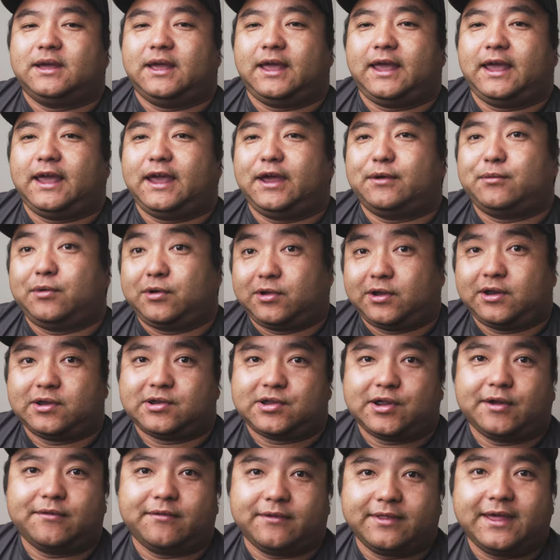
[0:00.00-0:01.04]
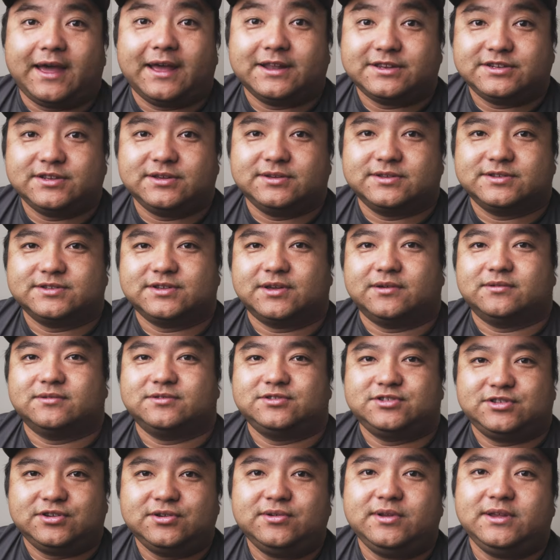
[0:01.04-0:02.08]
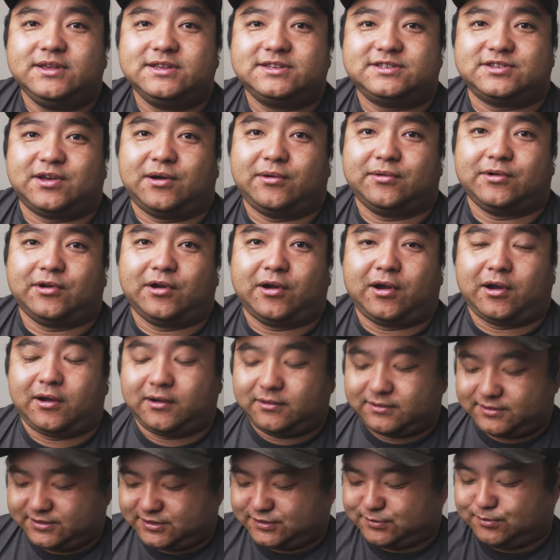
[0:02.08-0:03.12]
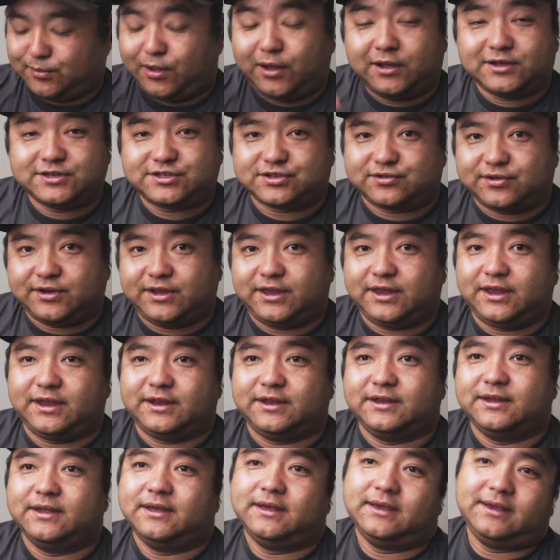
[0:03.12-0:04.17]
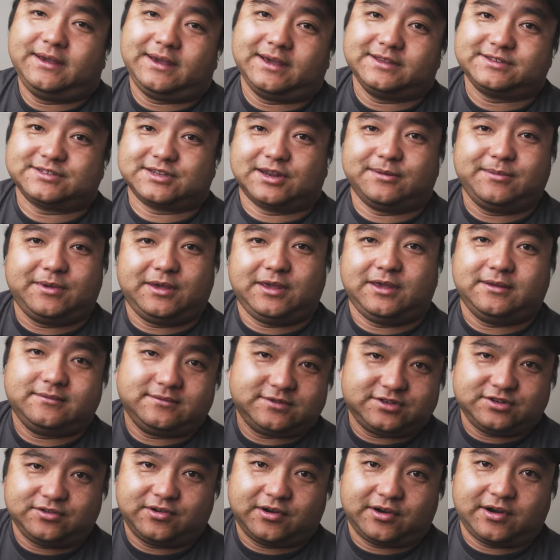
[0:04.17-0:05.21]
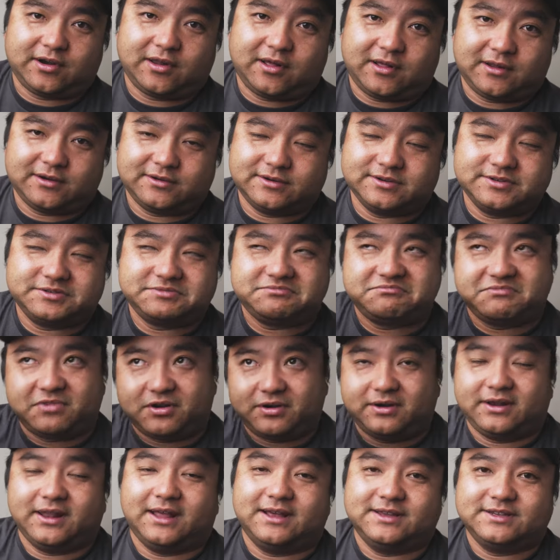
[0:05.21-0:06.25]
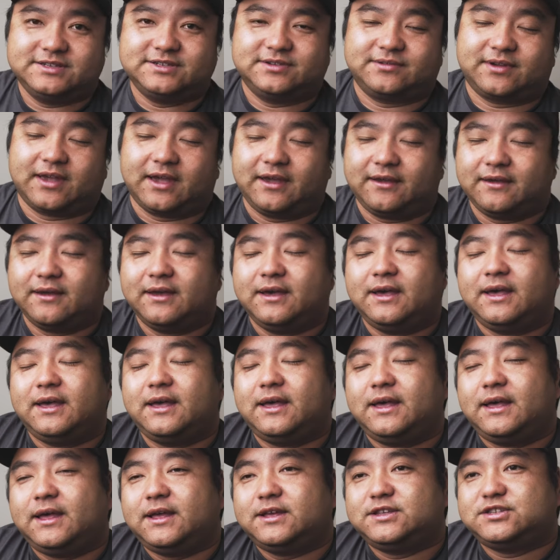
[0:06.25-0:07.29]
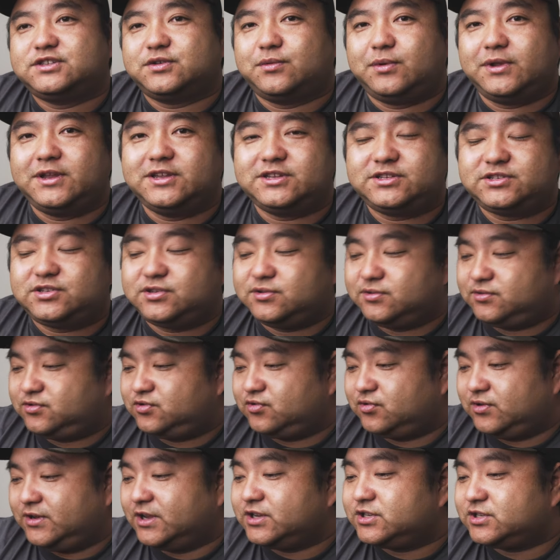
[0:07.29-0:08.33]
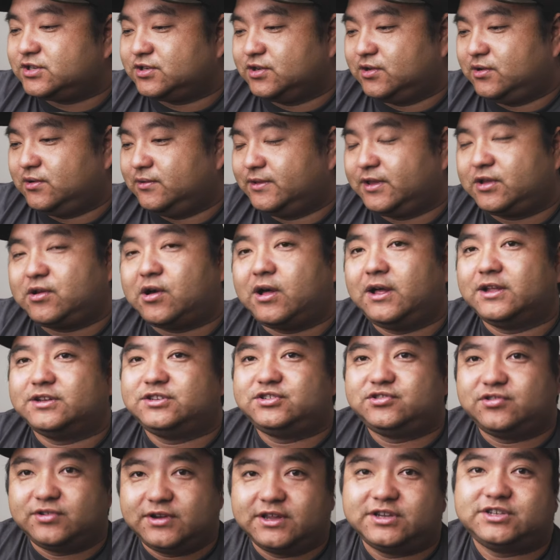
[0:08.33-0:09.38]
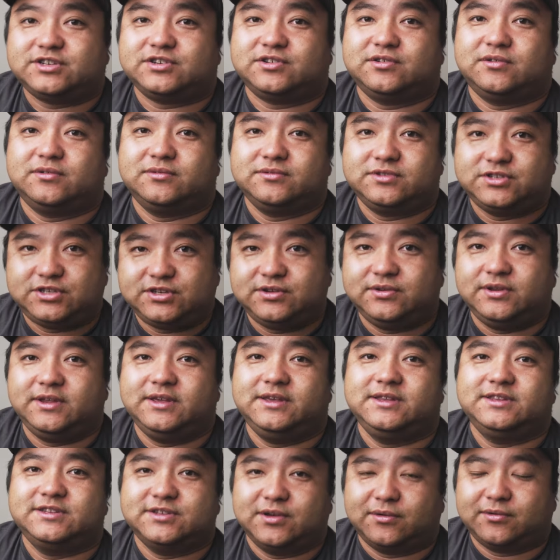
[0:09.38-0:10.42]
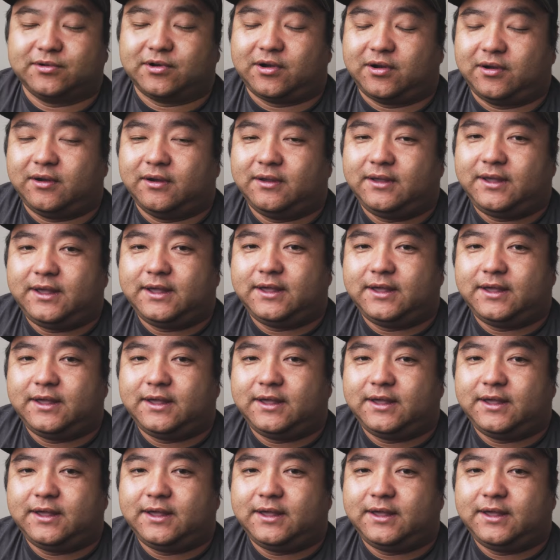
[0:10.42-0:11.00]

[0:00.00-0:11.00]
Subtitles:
And we're going to cover that too. So 2D sonar, small screen, it's going to be $200 or less, okay? So what is traditional 2D sonar,